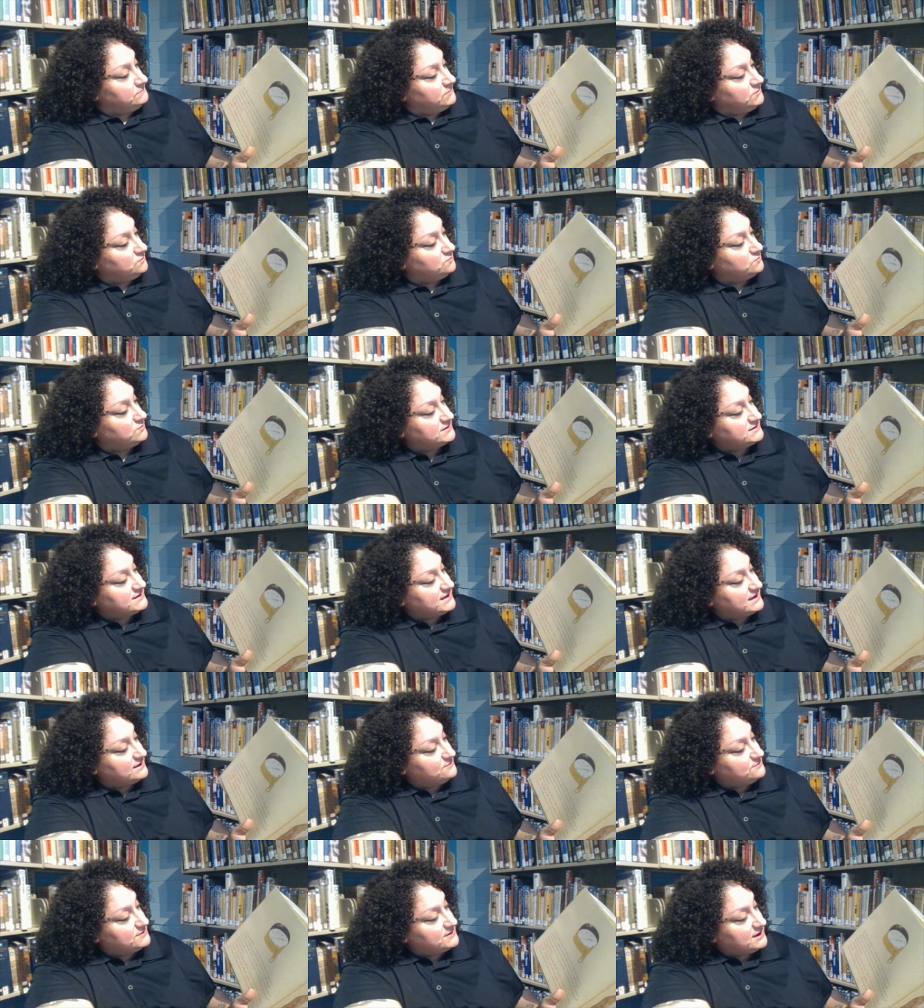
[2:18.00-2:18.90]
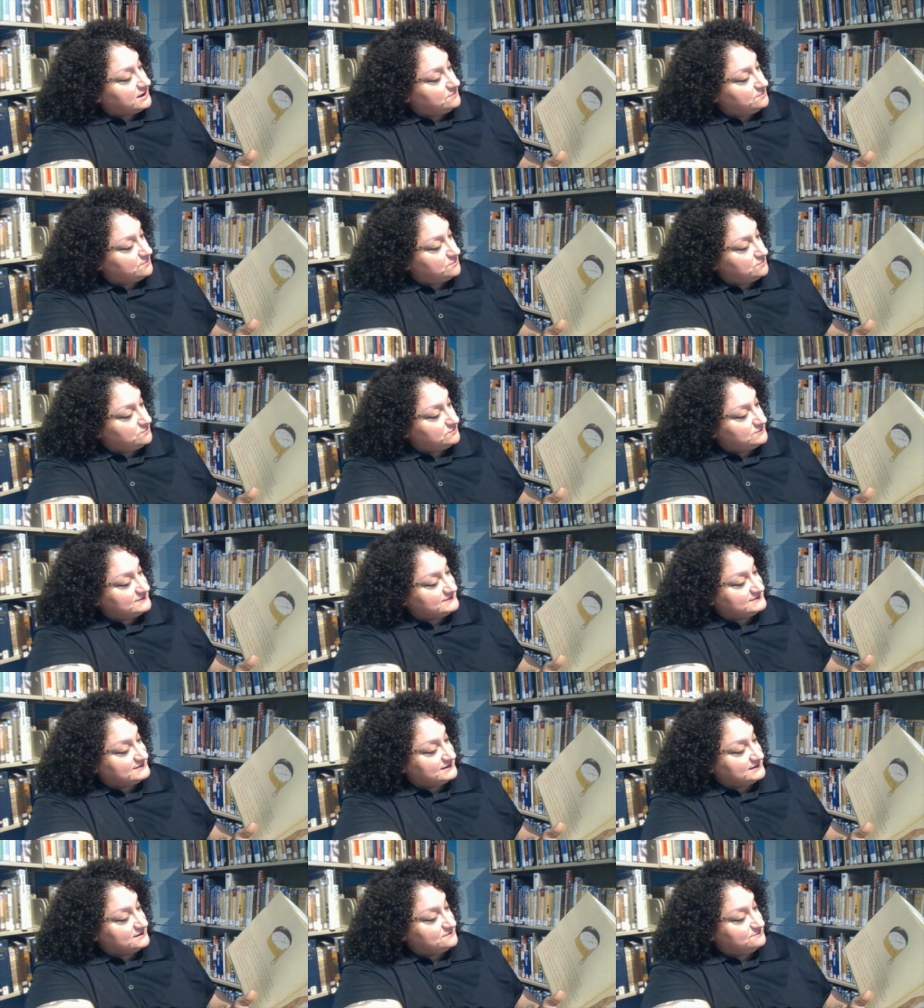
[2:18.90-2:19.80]
One day when Albert was
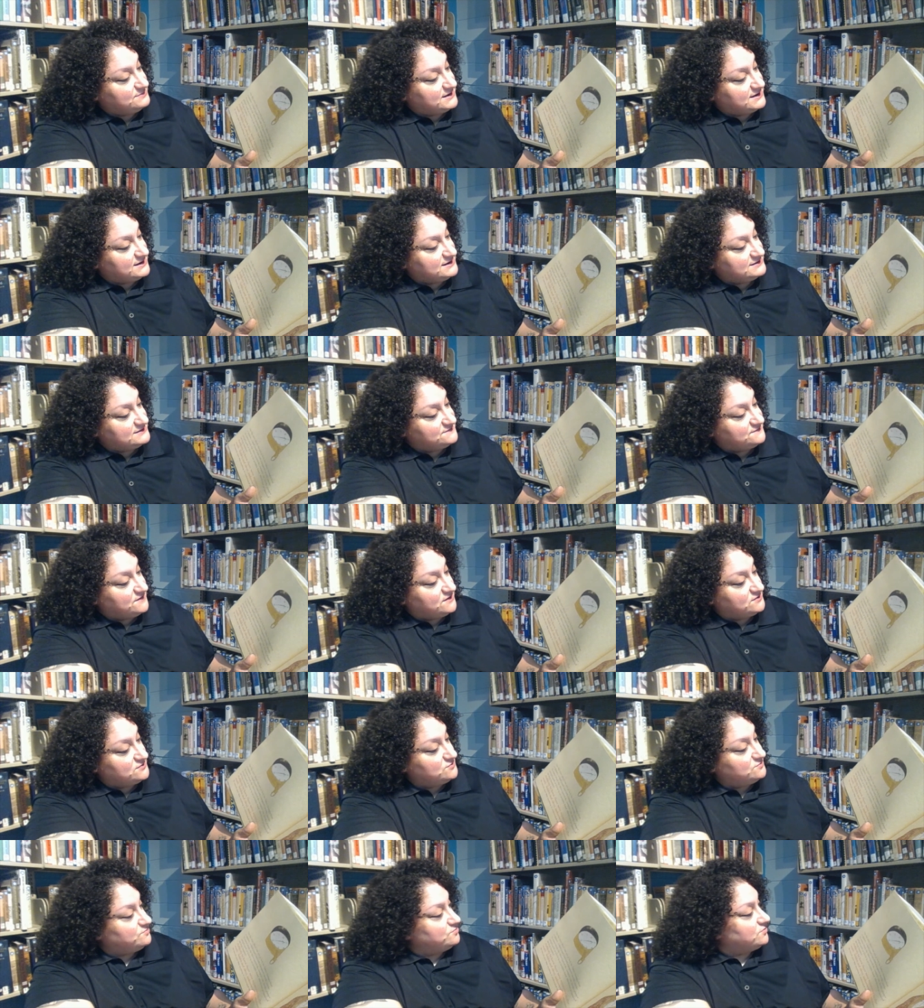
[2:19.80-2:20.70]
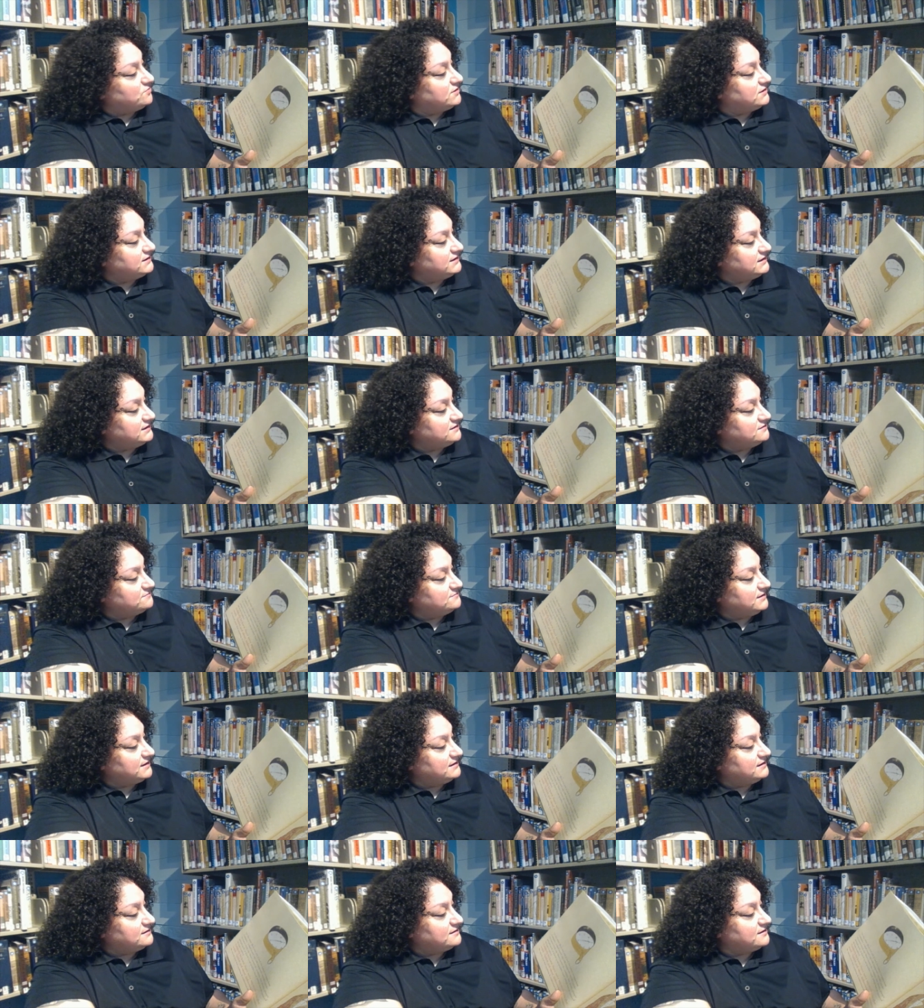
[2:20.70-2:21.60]
sick in bed, his father brought him
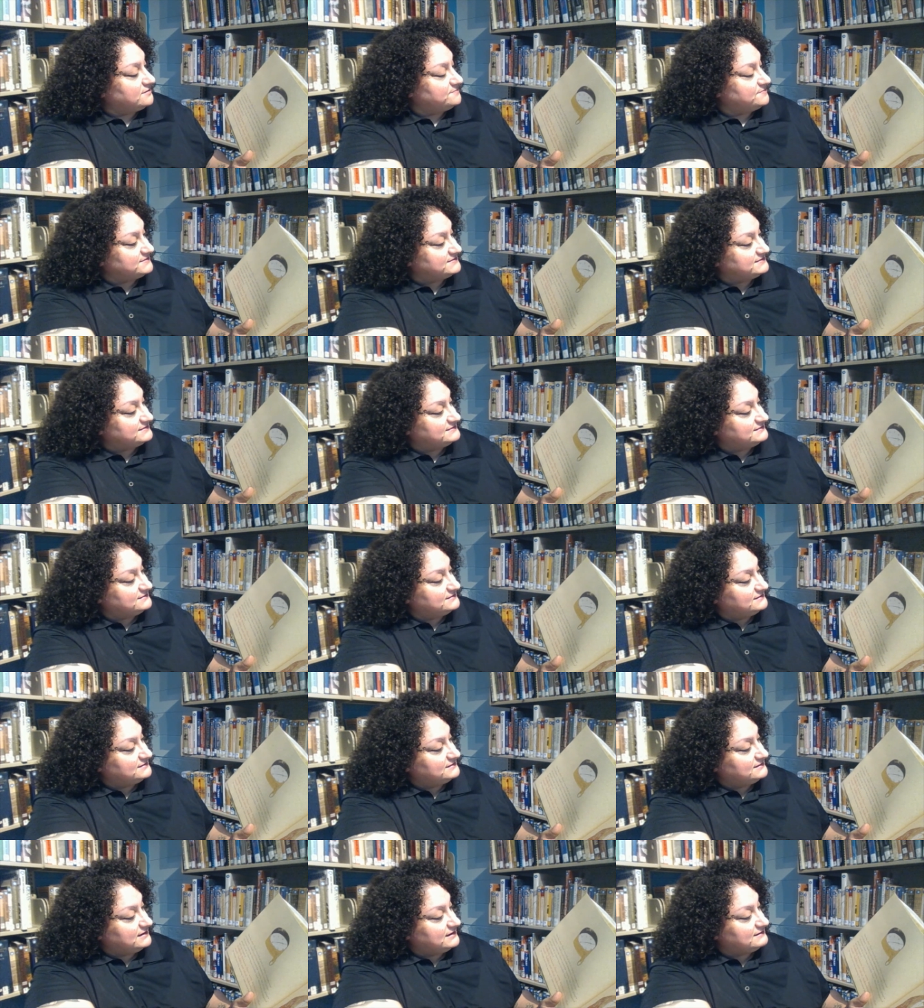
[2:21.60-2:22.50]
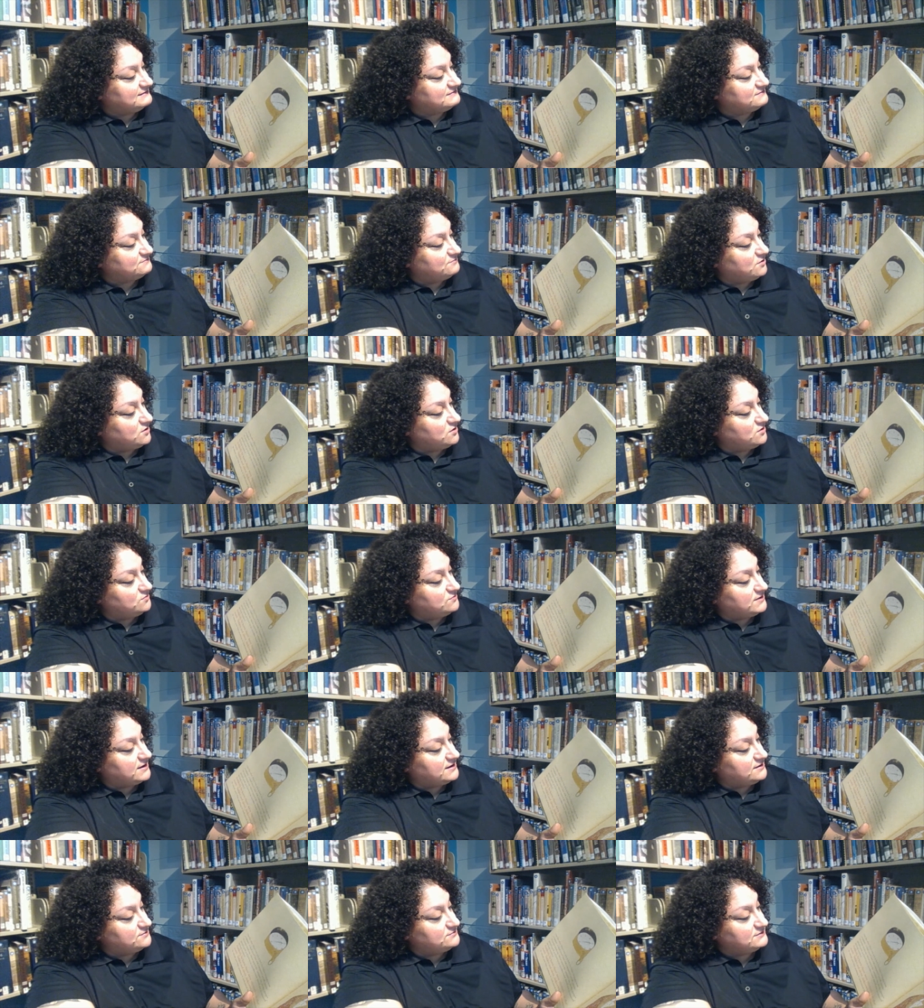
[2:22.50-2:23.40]
a compass, a small
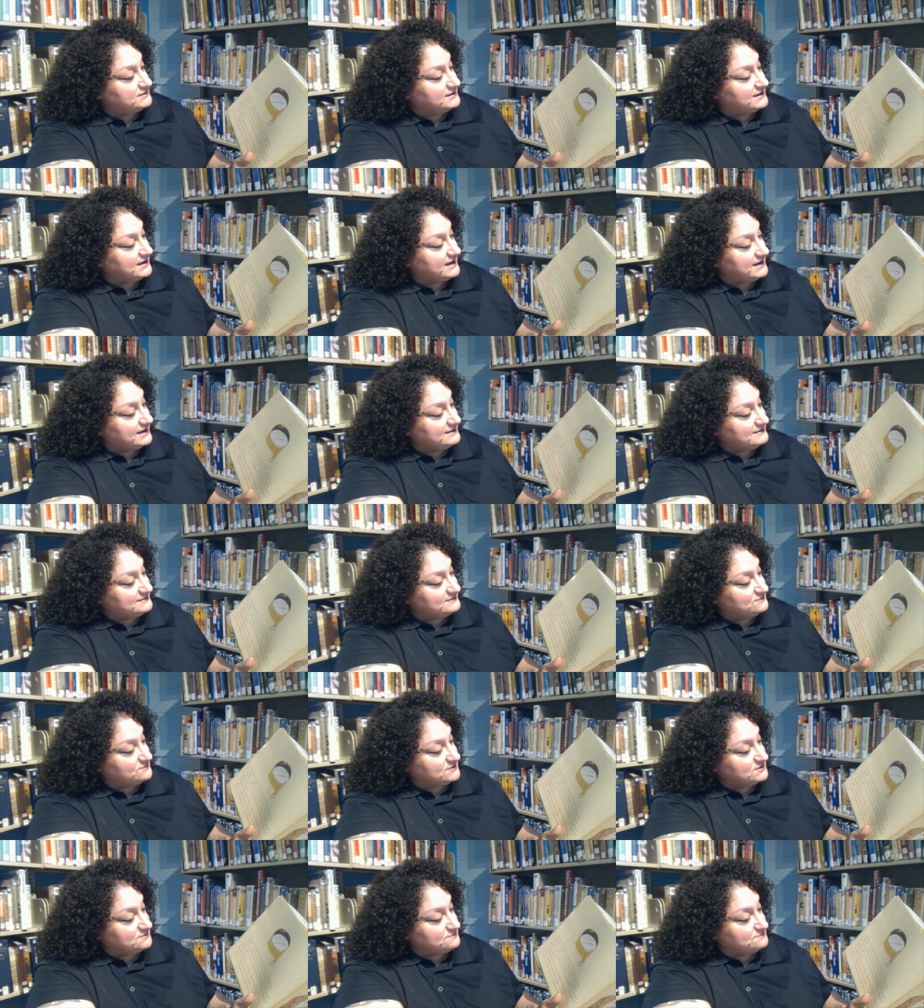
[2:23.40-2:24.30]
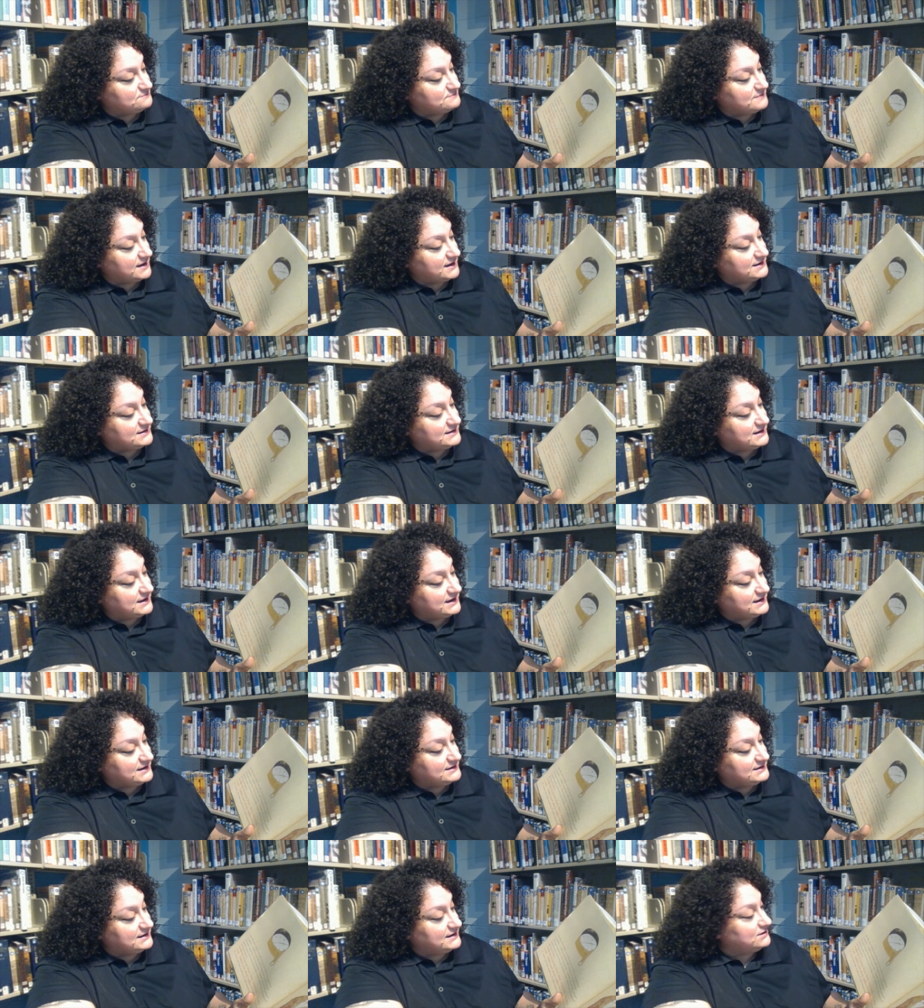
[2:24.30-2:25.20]
round case with a magnetic
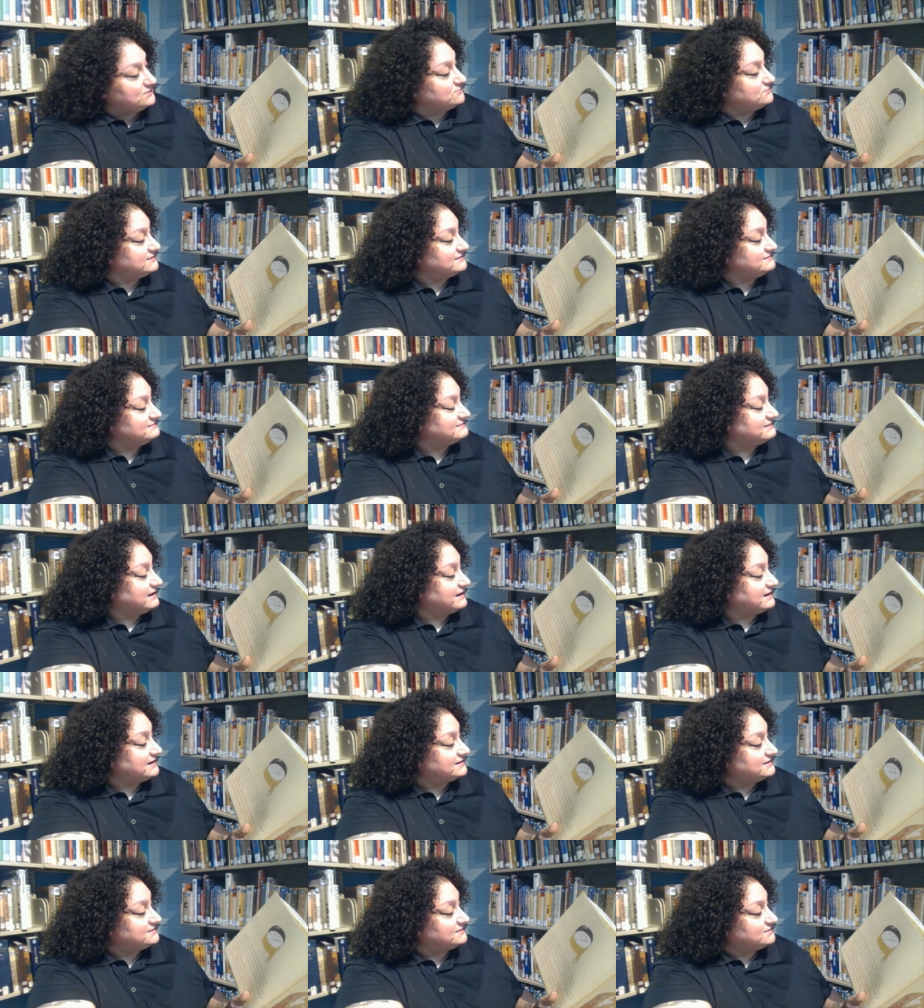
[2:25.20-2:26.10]
needle inside.